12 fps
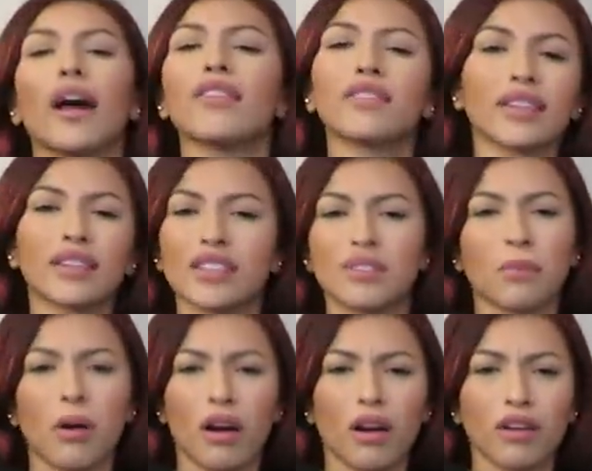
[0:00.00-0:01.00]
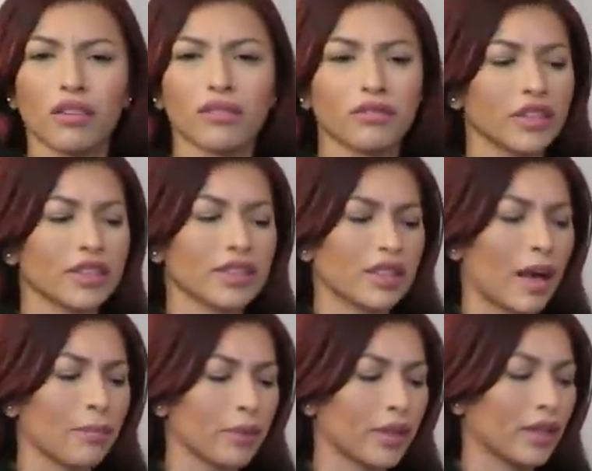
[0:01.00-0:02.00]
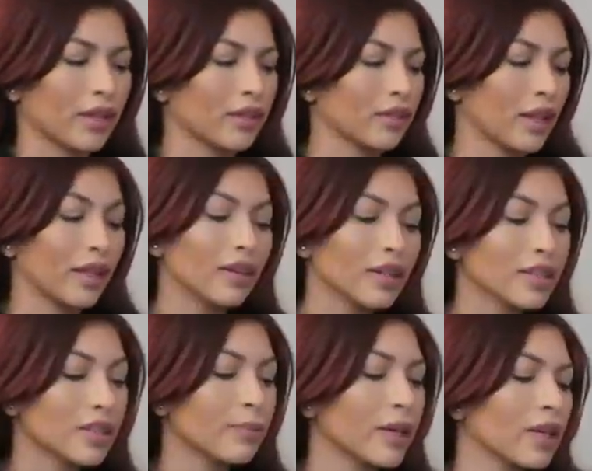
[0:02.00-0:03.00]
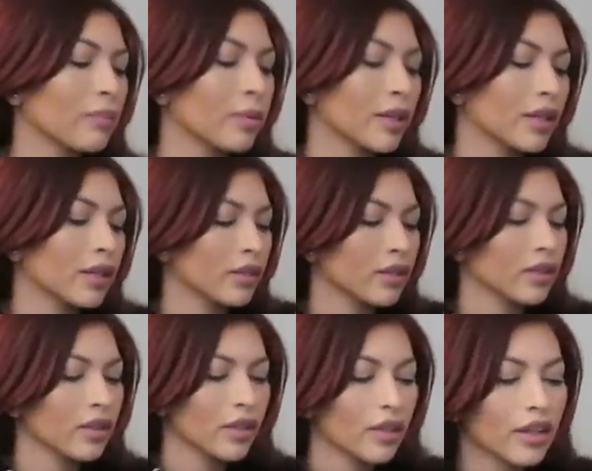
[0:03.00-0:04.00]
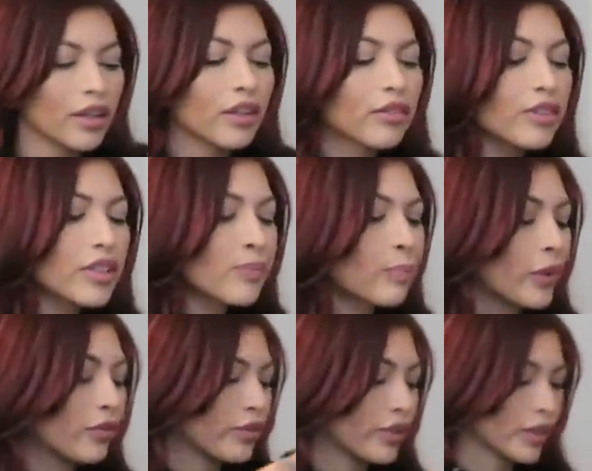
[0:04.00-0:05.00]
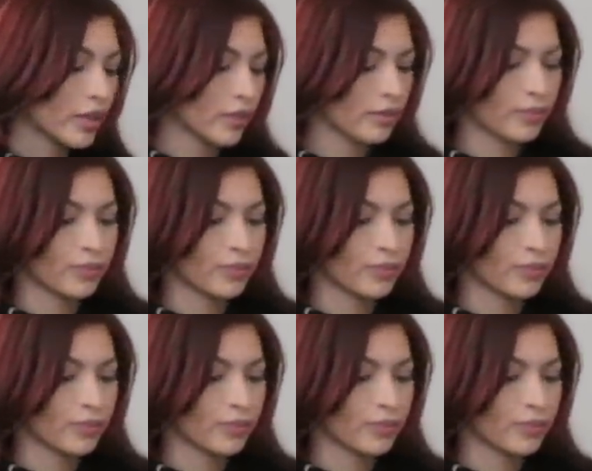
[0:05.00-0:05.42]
I don't think the small runs that big. It looks big, but it fits perfect.